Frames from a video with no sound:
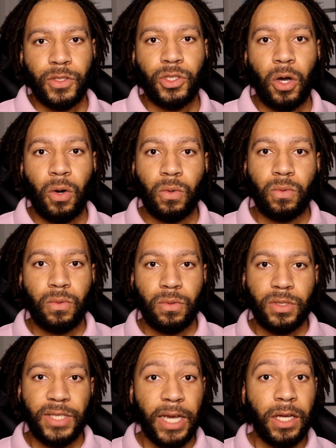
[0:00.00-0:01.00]
So
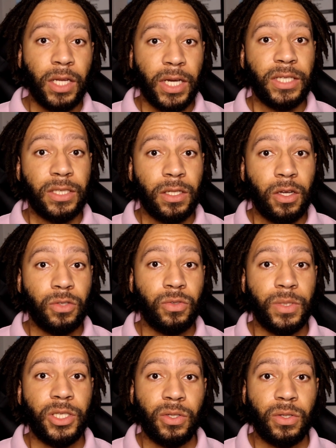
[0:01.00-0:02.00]
take a look into
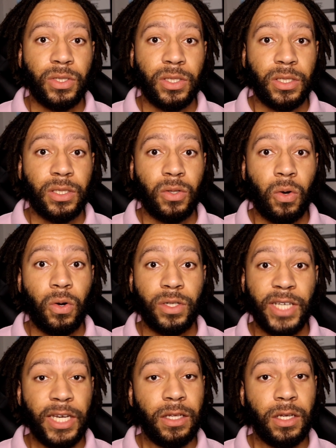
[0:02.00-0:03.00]
those resources, or
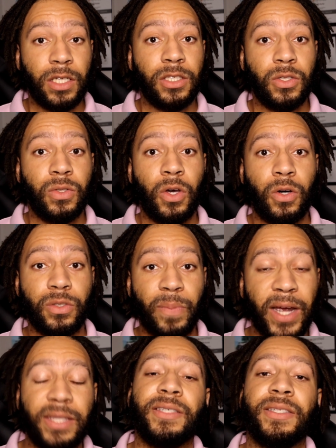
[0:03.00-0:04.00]
take a look into those
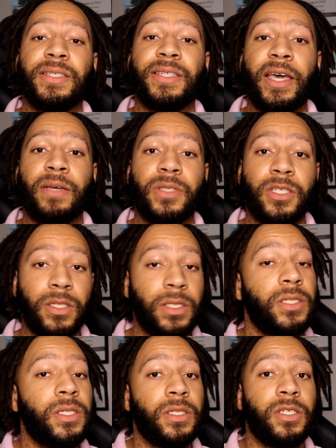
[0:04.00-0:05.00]
practice exams and
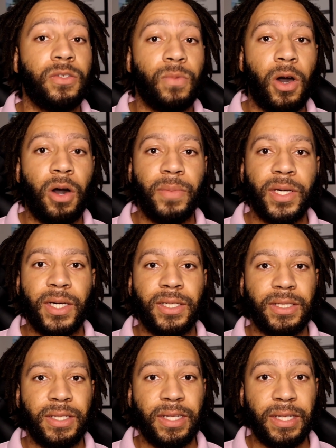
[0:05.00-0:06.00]
cheat sheets as well,
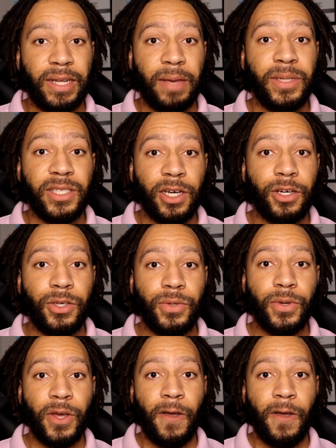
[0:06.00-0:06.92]
because let me tell you,